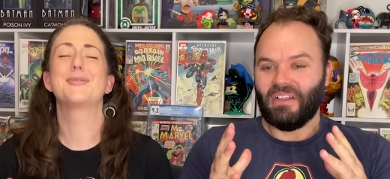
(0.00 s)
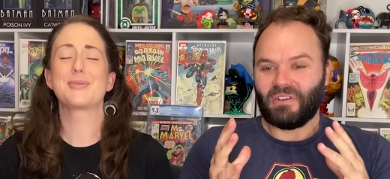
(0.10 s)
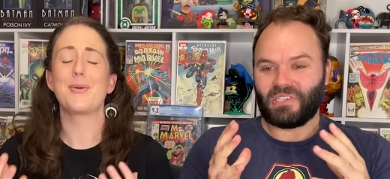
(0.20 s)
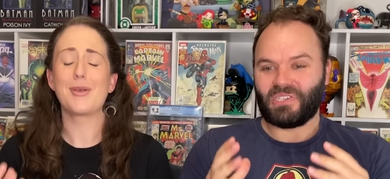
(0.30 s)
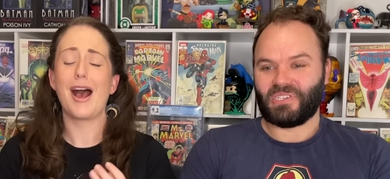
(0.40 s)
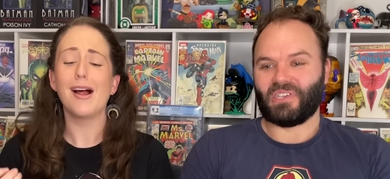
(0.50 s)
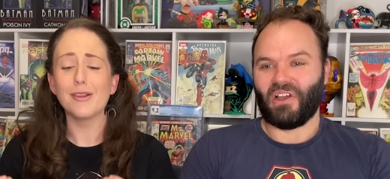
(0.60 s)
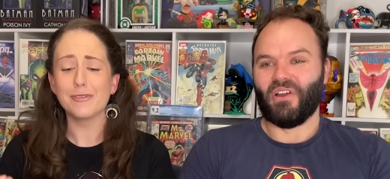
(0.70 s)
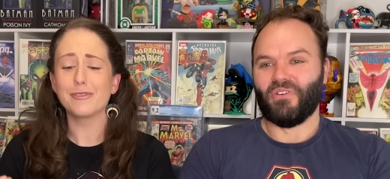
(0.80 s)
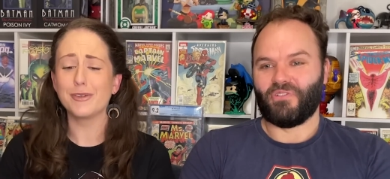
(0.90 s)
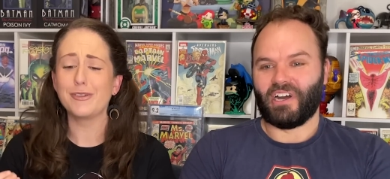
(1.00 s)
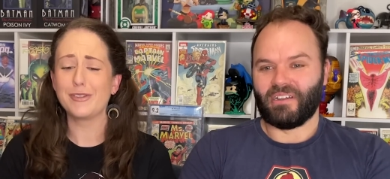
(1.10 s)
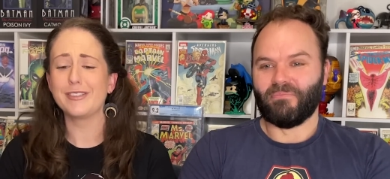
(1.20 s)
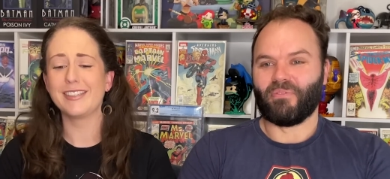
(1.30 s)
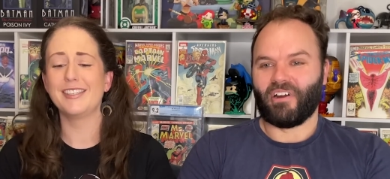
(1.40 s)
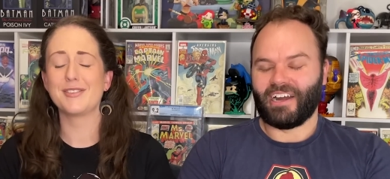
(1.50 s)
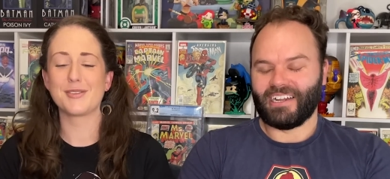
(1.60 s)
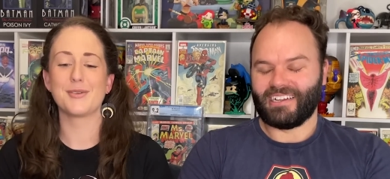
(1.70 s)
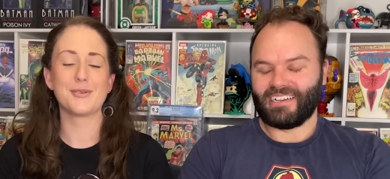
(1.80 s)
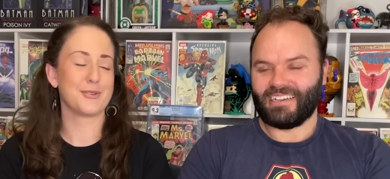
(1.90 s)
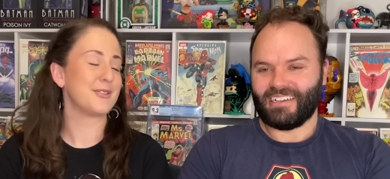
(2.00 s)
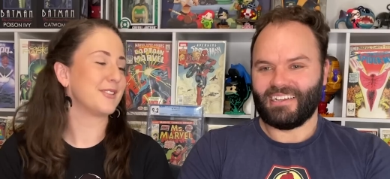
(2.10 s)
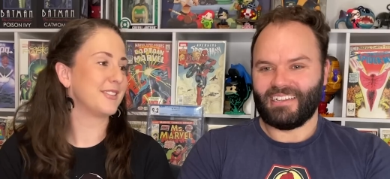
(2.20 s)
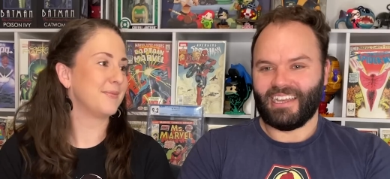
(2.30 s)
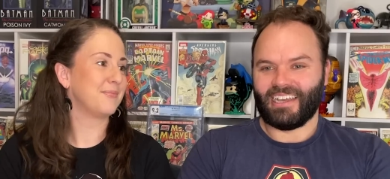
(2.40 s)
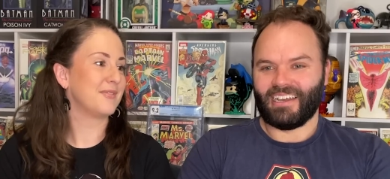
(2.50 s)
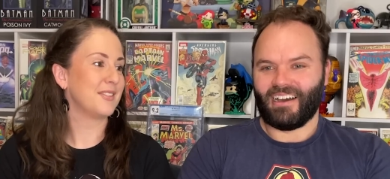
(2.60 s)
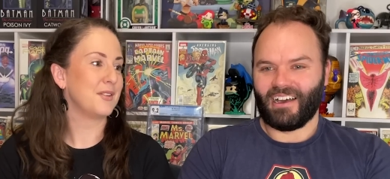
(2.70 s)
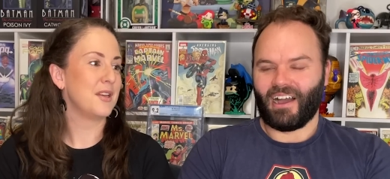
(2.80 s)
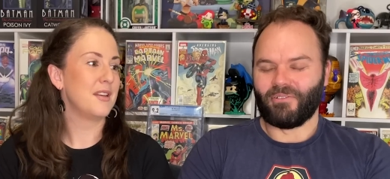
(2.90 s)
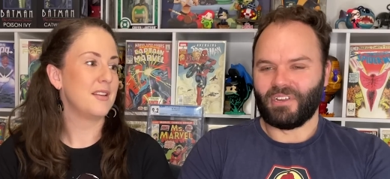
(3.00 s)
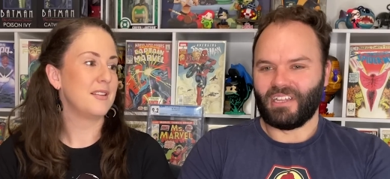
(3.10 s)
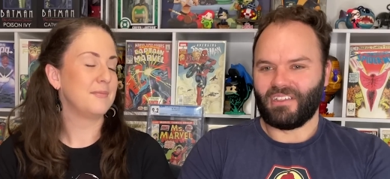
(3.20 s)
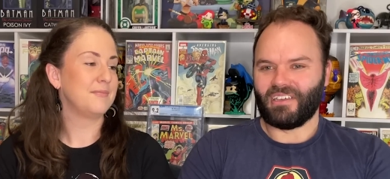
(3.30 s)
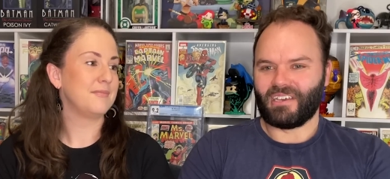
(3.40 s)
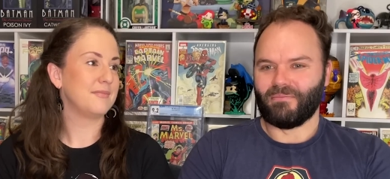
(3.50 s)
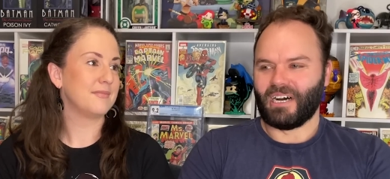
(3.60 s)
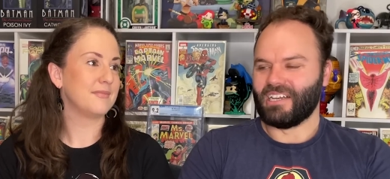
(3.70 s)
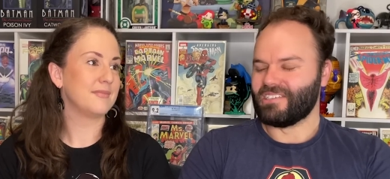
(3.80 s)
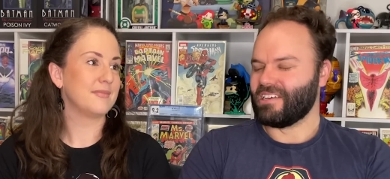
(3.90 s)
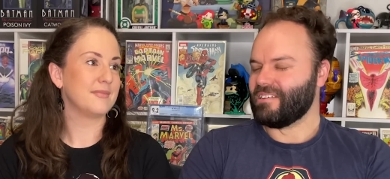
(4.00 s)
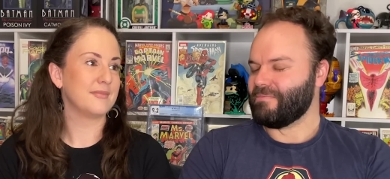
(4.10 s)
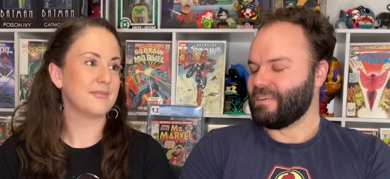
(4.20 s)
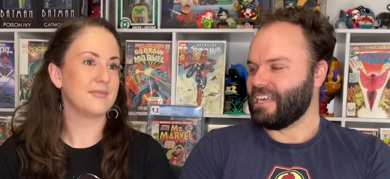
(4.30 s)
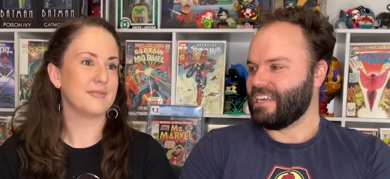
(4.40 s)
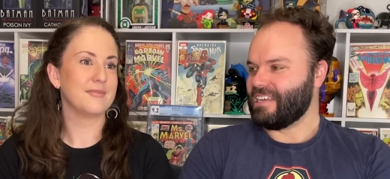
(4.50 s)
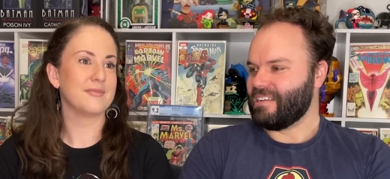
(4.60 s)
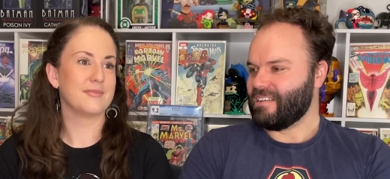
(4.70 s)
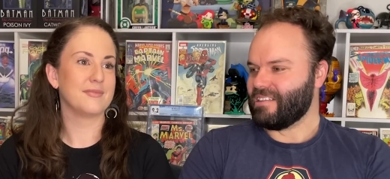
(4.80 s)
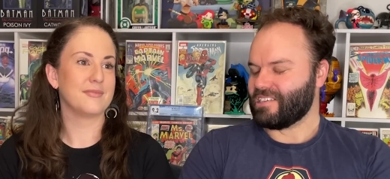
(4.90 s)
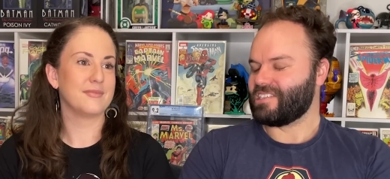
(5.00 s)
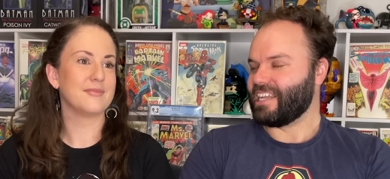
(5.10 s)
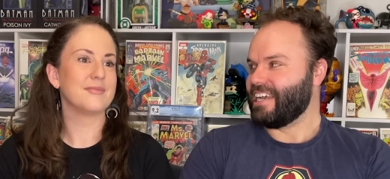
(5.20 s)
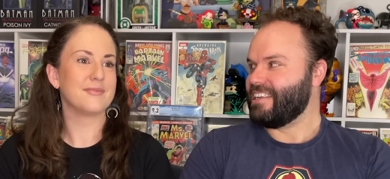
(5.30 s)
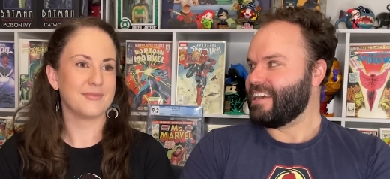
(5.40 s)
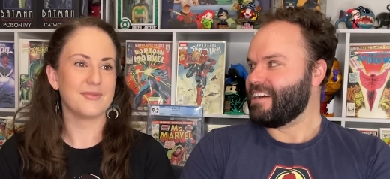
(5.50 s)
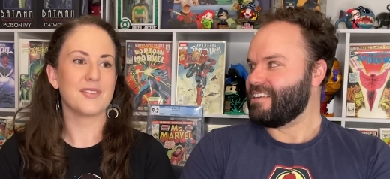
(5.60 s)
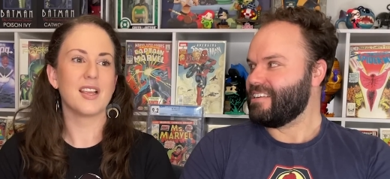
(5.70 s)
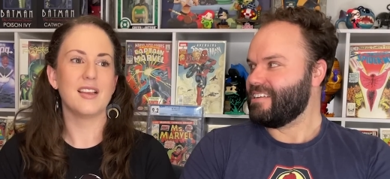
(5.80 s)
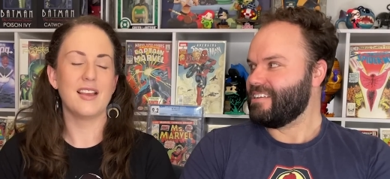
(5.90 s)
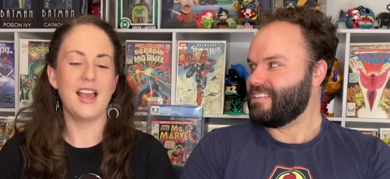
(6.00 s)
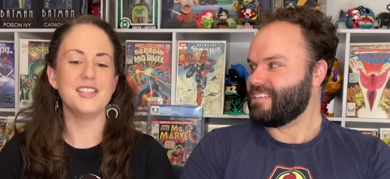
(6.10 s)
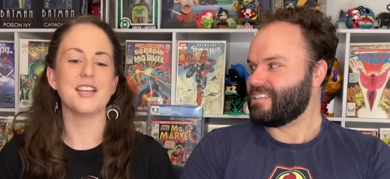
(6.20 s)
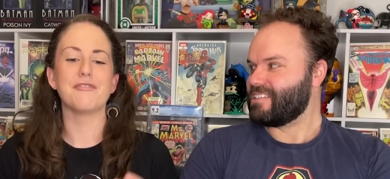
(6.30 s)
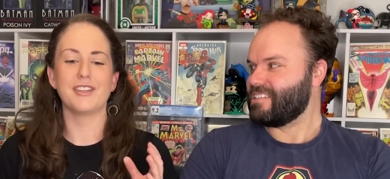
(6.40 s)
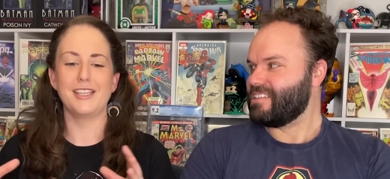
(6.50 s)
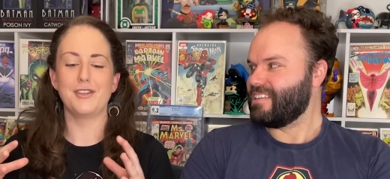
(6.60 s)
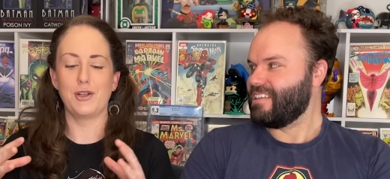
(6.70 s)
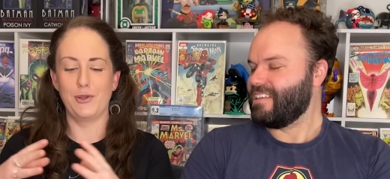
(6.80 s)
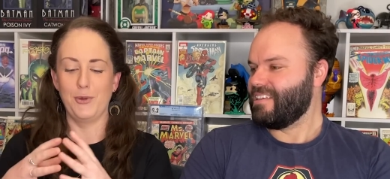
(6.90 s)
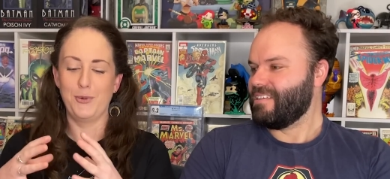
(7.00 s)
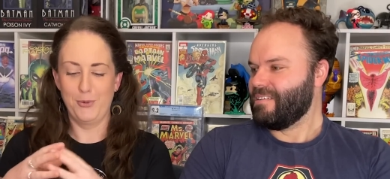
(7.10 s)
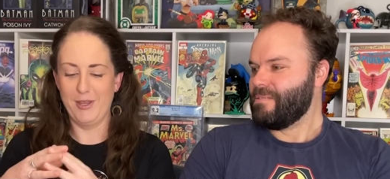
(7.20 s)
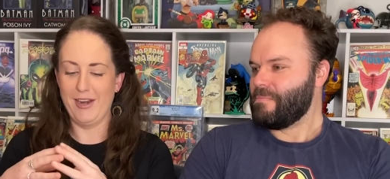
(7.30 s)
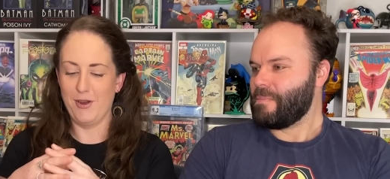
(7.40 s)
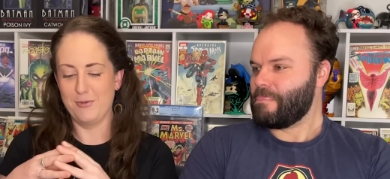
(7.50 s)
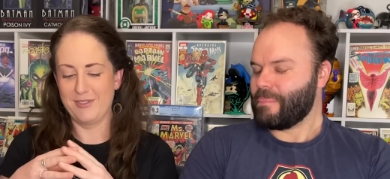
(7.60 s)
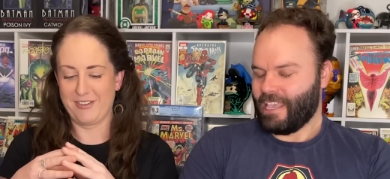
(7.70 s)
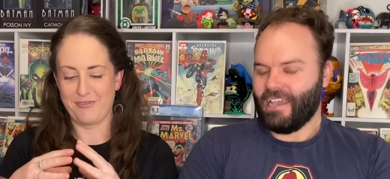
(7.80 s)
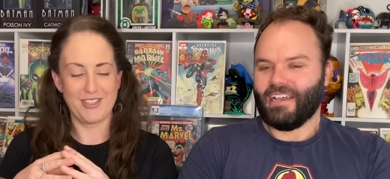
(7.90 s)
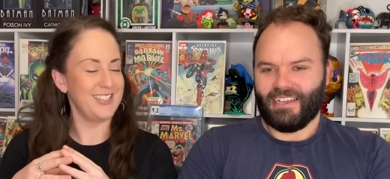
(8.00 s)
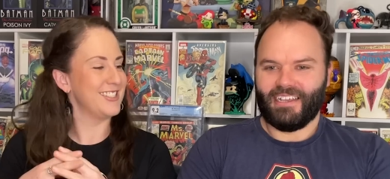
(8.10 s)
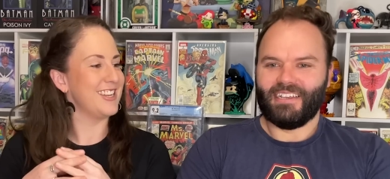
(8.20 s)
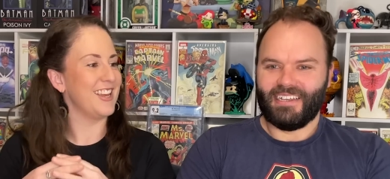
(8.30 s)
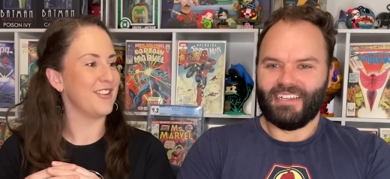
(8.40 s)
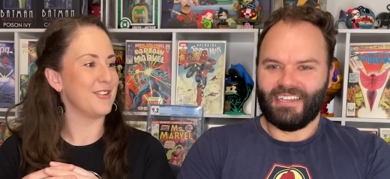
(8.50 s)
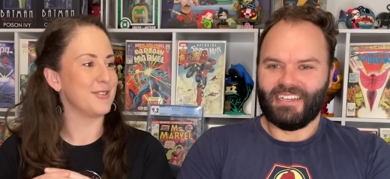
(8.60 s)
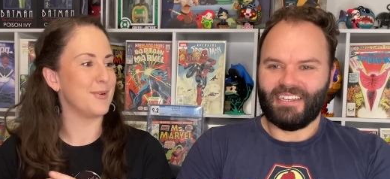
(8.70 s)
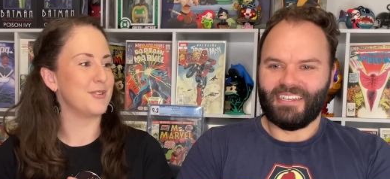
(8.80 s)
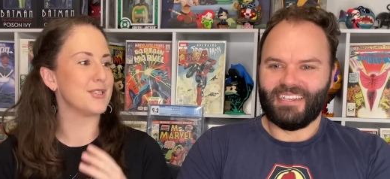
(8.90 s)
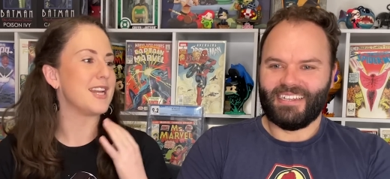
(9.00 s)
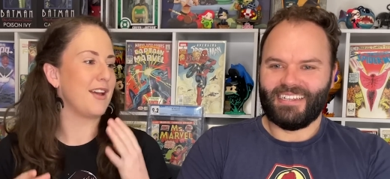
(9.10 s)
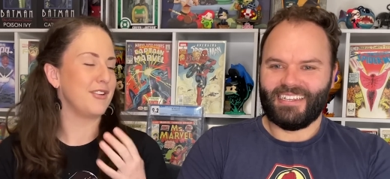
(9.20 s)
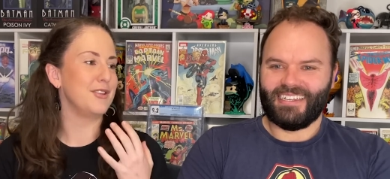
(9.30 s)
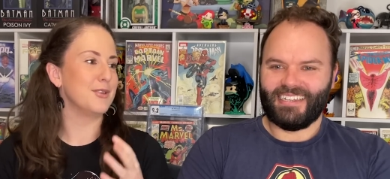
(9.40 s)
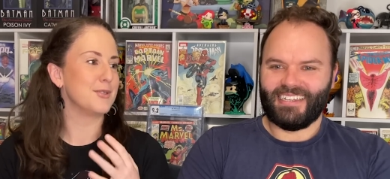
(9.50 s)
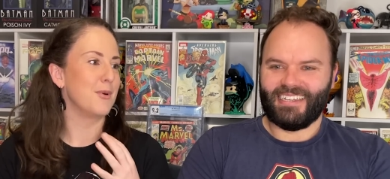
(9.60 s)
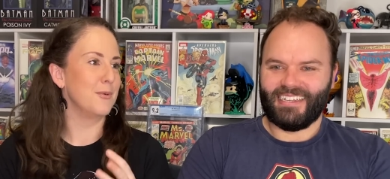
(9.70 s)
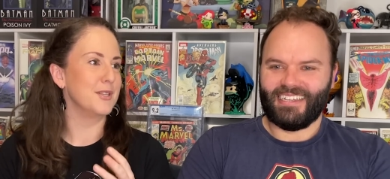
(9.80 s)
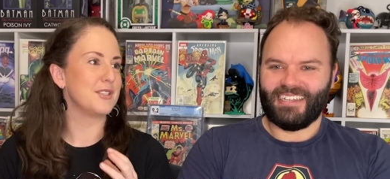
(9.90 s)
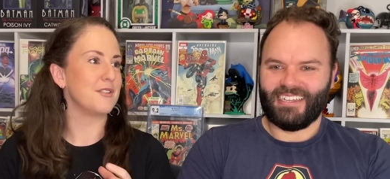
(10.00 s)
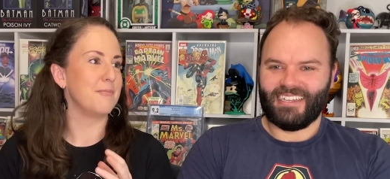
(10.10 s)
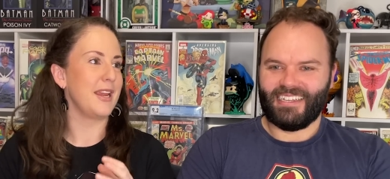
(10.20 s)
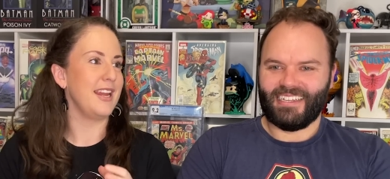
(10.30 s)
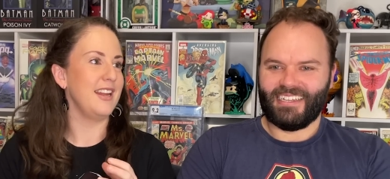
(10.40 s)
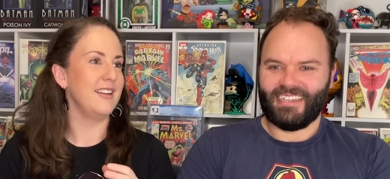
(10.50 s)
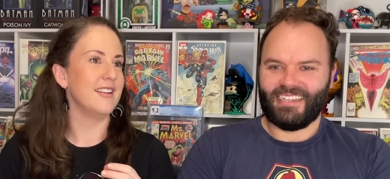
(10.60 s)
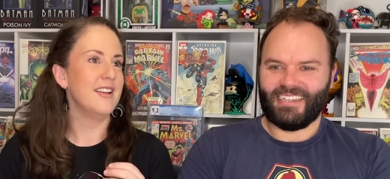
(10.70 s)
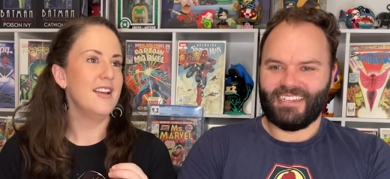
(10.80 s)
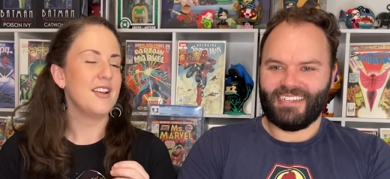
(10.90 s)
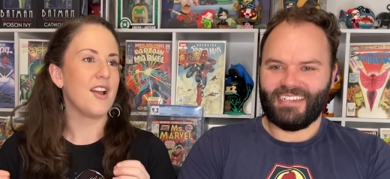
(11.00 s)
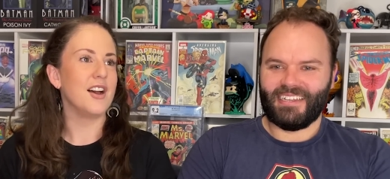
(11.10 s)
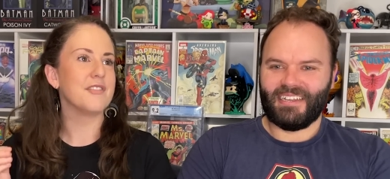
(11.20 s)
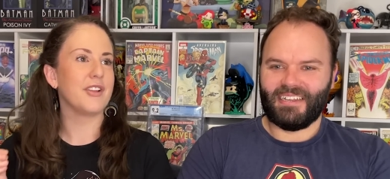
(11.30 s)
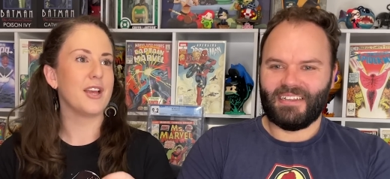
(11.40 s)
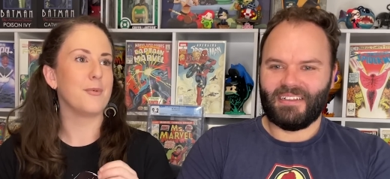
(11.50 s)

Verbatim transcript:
Speaker 1: looks so, so fun, bright, so good. Yeah, I, I really think Iman's going to be the standout.
Speaker 2: And just... definitely the glue that holds everything together as well. Just having those moments of being kind of like